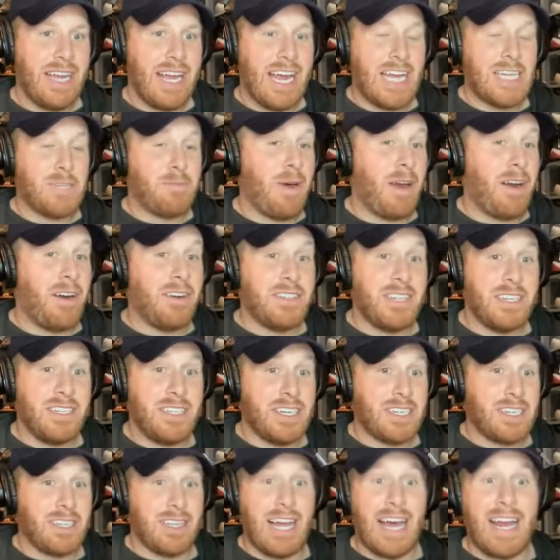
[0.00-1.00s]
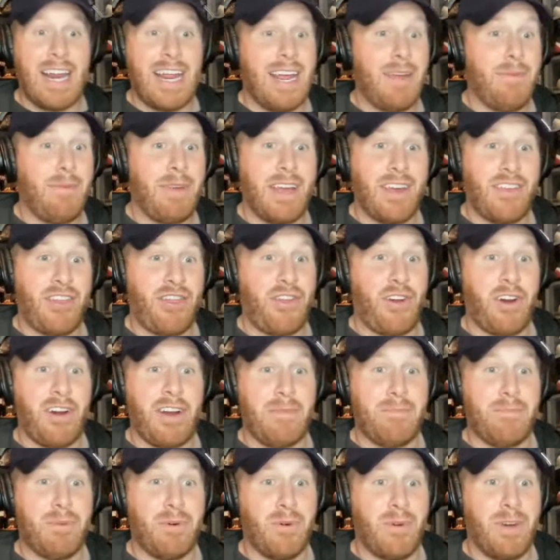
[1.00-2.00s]
it's better to just let him get
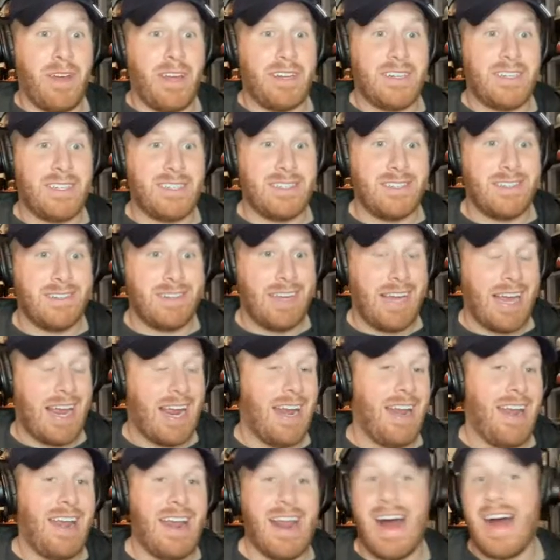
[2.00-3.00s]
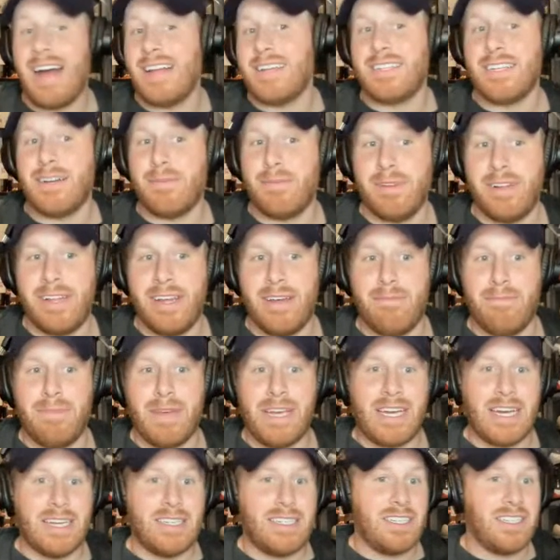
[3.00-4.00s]
30 points and not double him
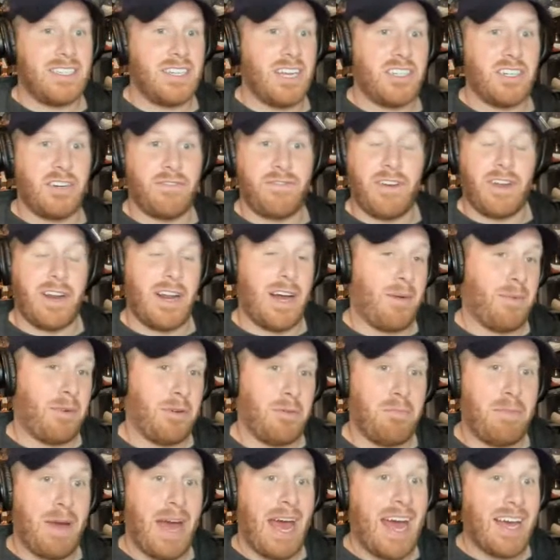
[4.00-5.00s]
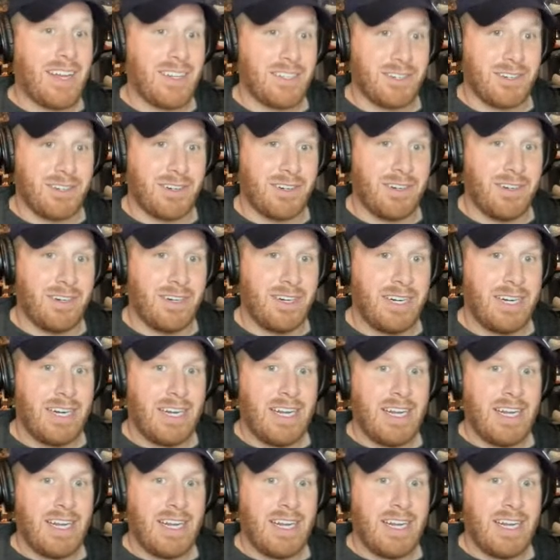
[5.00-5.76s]
because he's such a phenomenal passer